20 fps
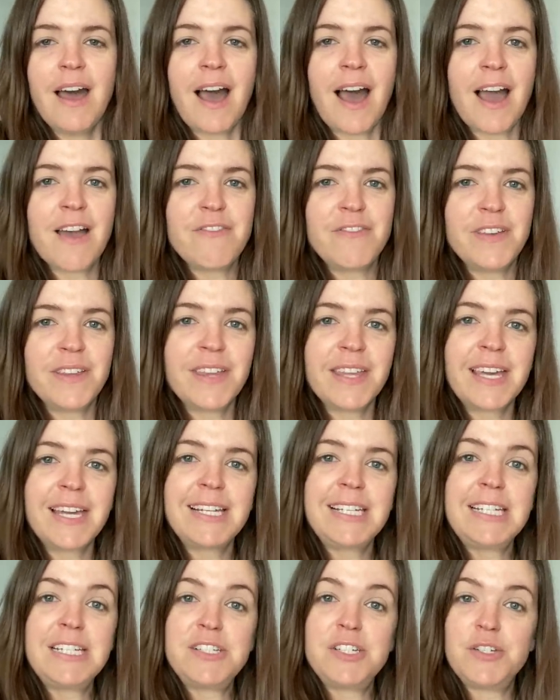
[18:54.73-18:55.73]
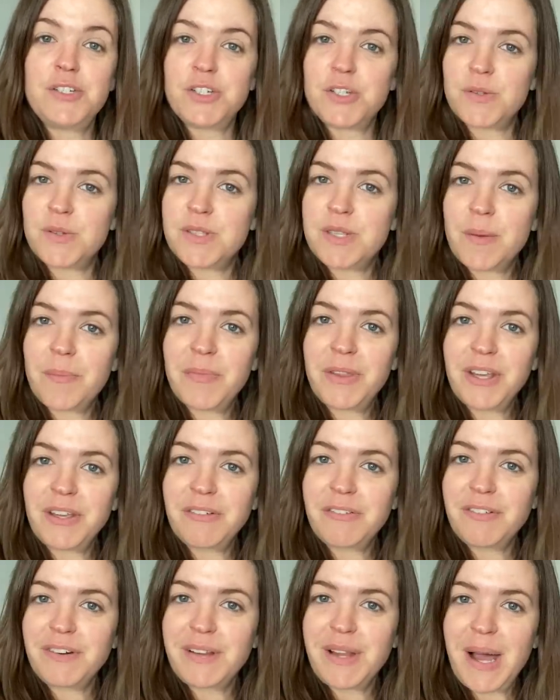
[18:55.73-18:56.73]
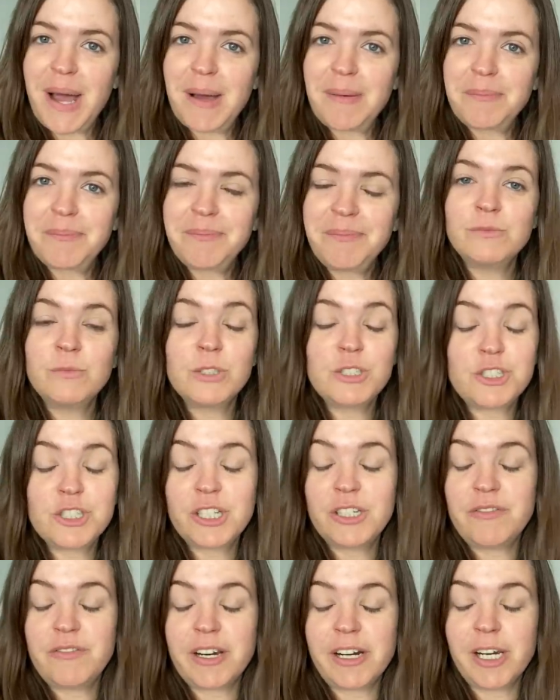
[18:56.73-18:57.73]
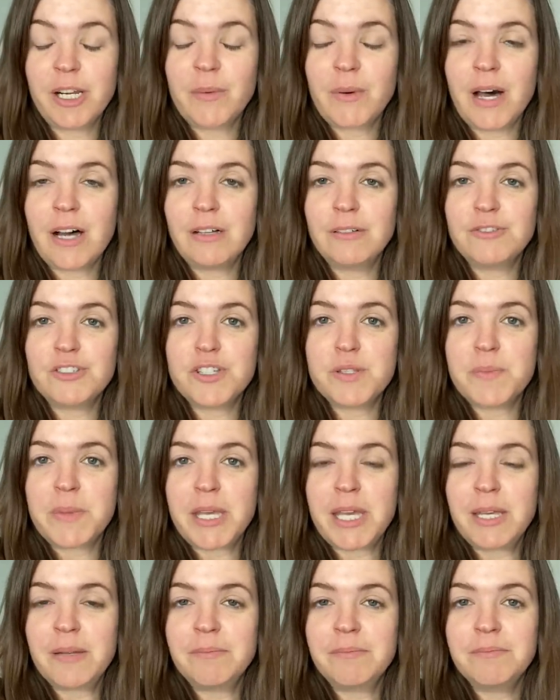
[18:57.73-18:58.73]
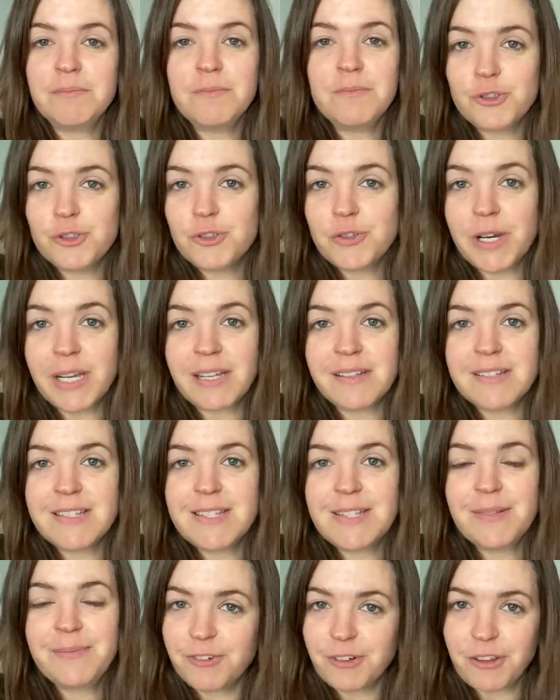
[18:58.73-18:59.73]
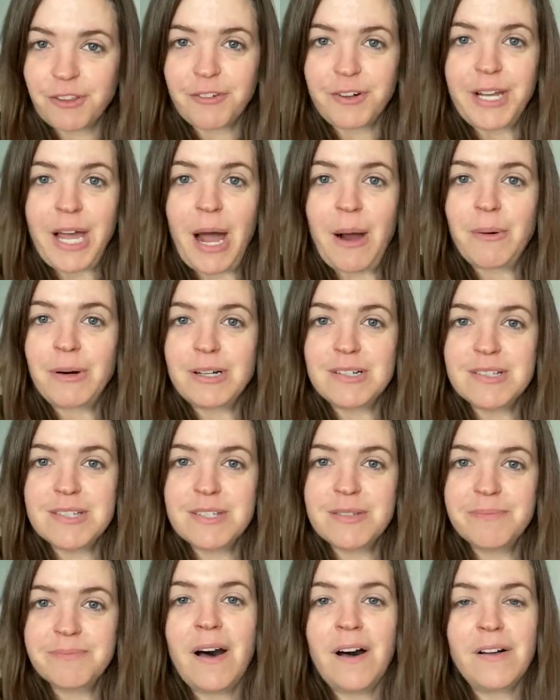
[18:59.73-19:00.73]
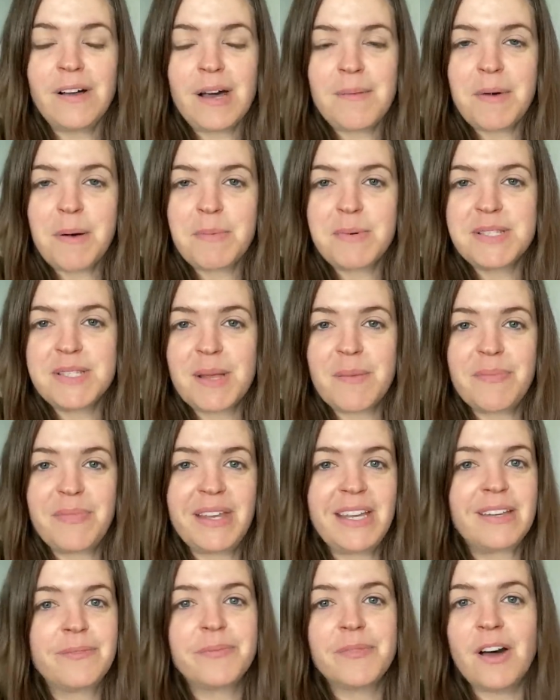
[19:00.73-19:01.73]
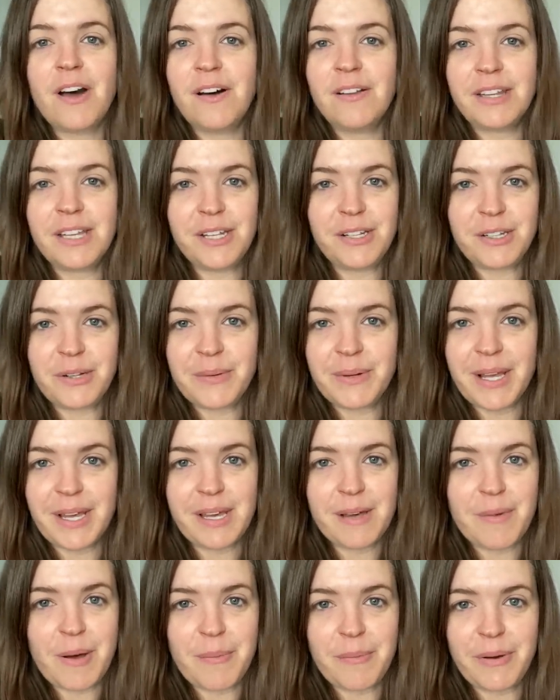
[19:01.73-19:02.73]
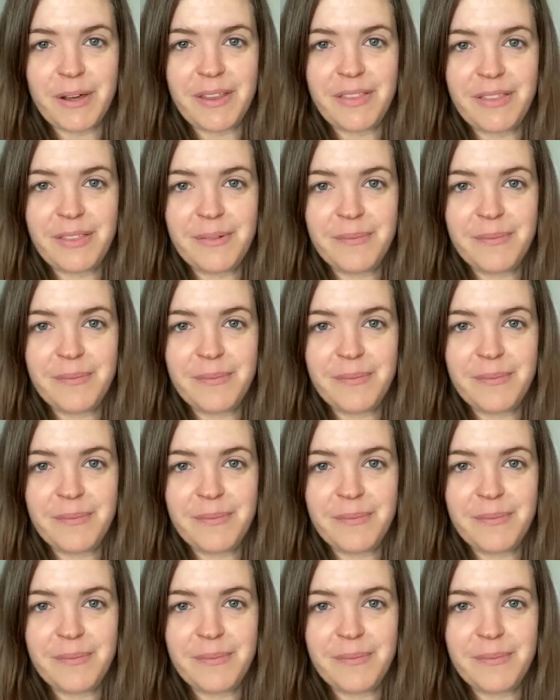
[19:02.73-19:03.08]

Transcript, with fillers: I feel like I need to do something for them, which could very well just be drinks for three hours. I'll come up with something. I'll let you know what I come up with.